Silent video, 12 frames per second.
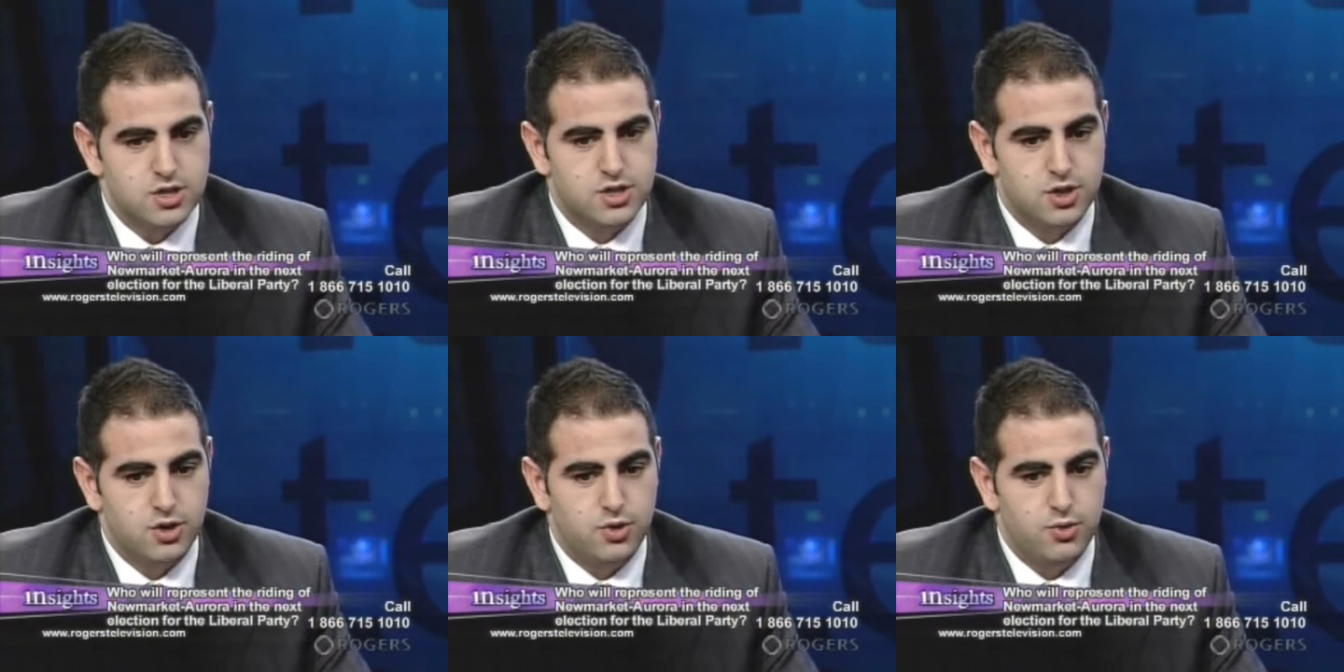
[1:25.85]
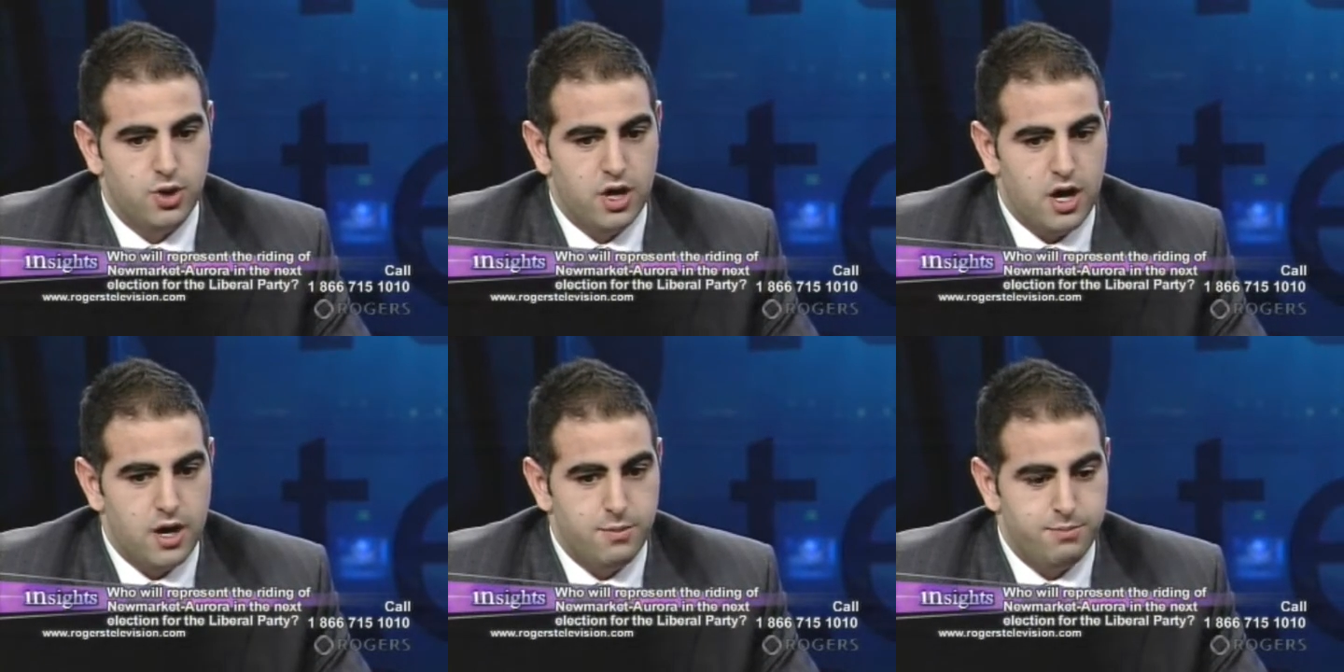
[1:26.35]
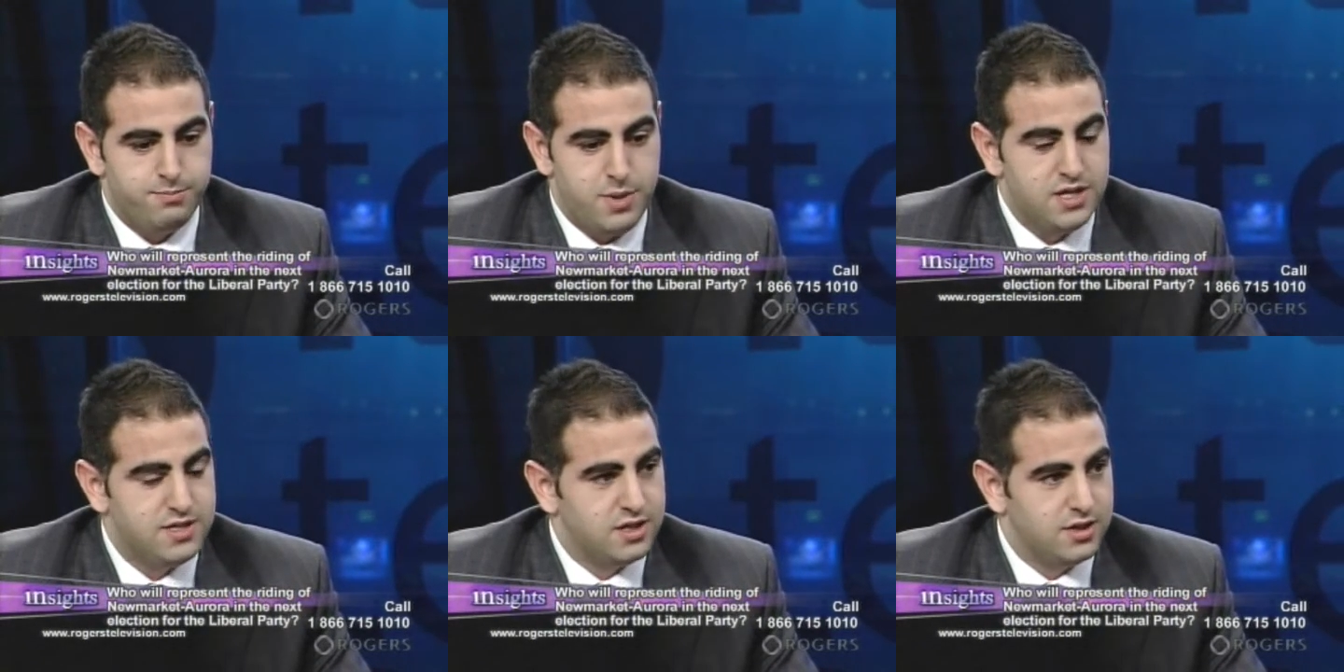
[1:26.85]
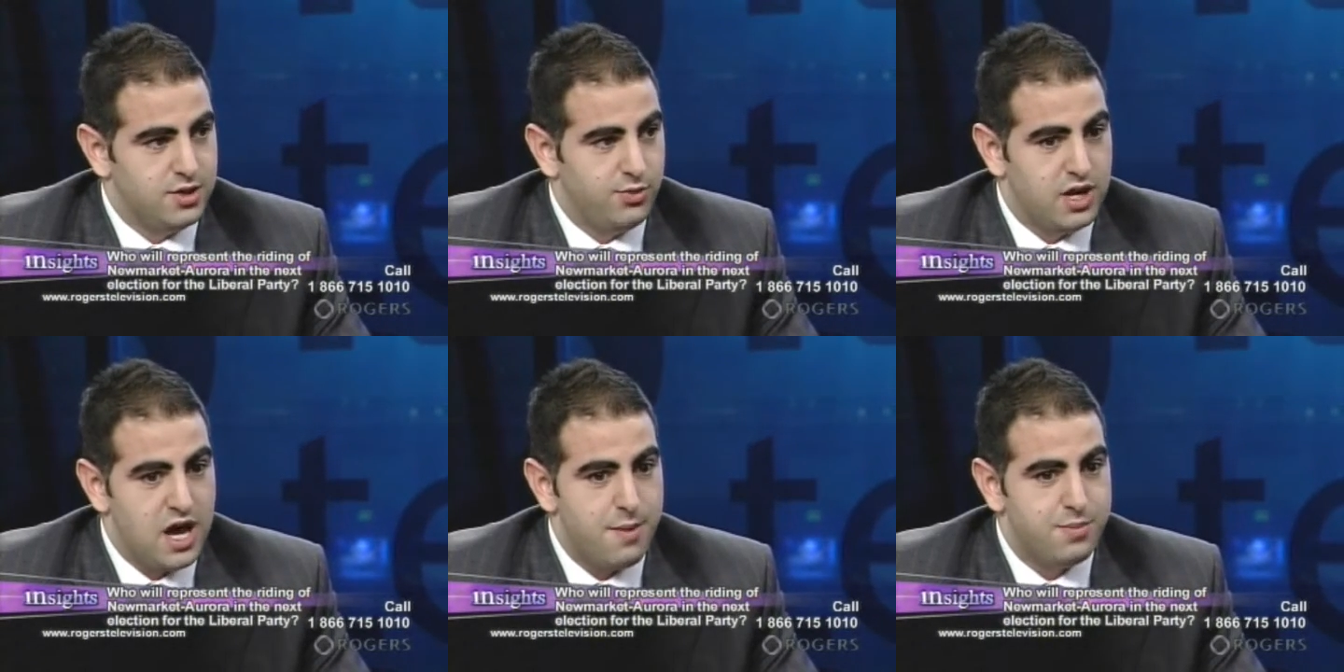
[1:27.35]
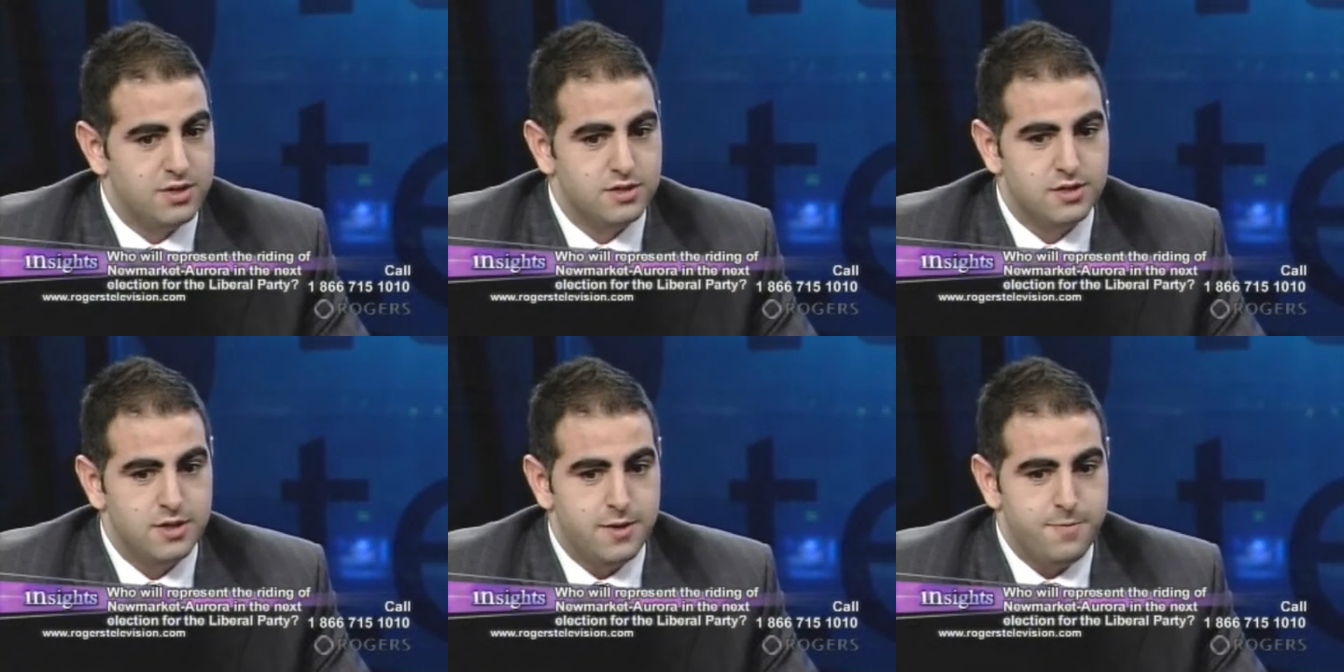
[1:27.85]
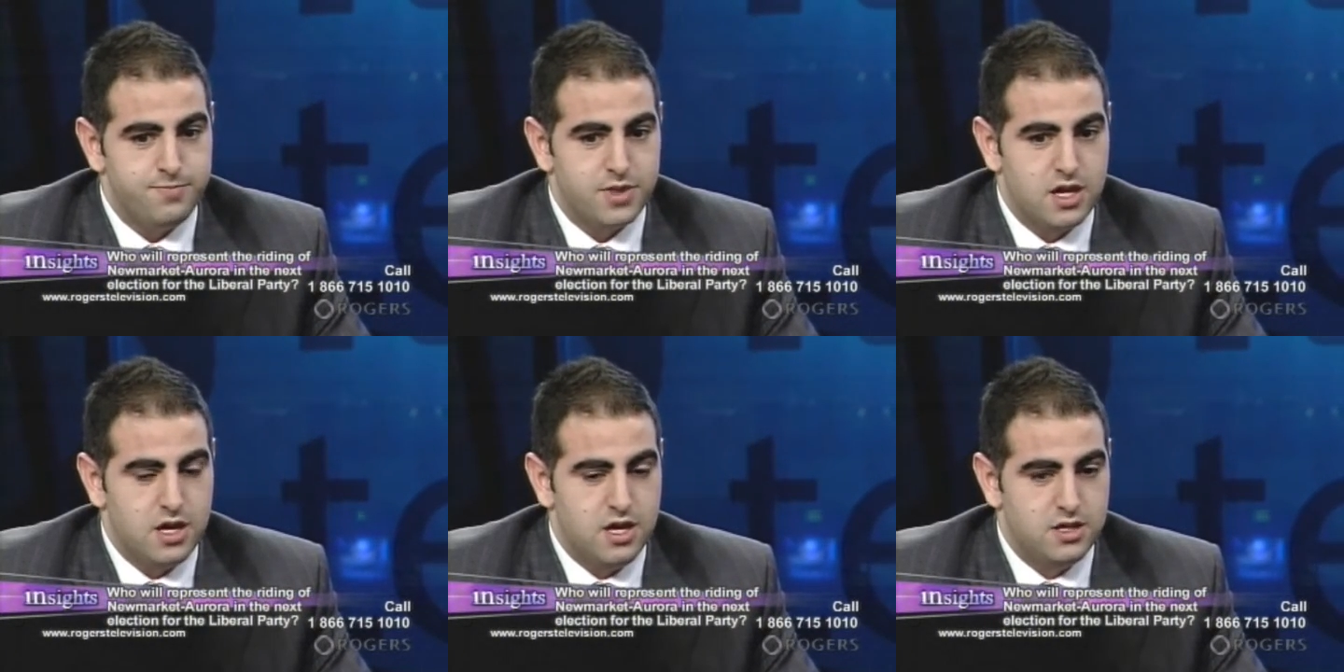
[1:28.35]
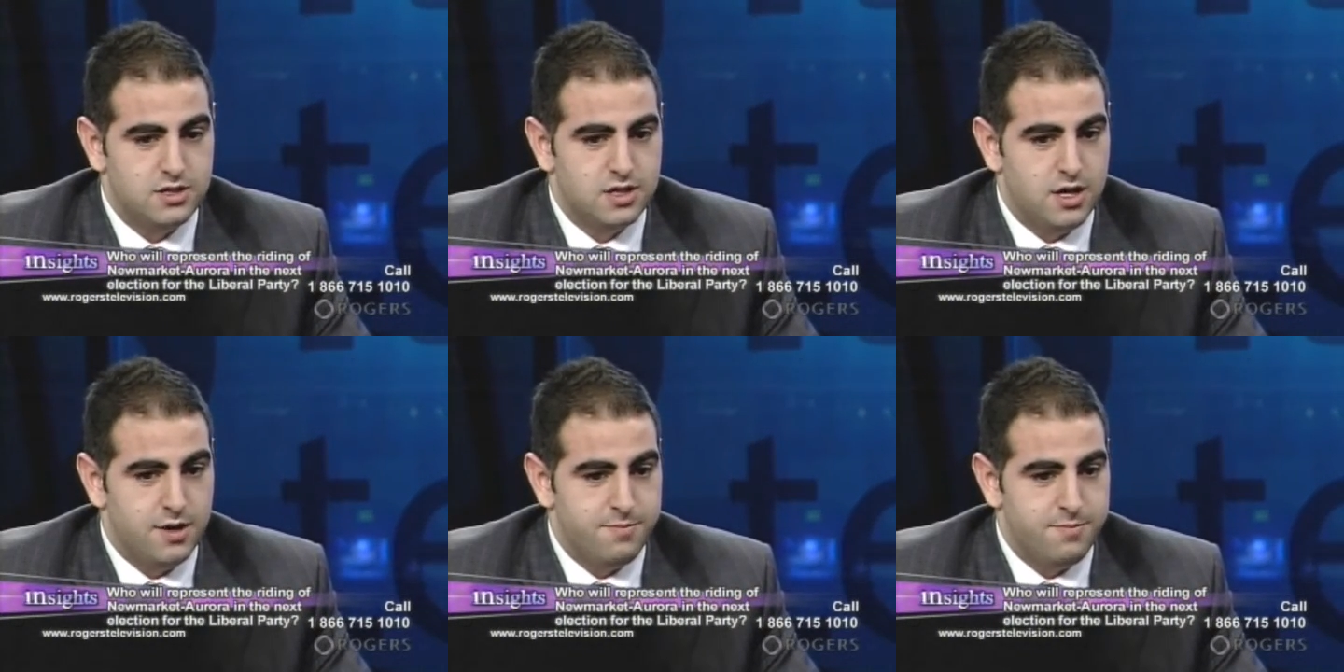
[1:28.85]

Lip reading: So basically what happens is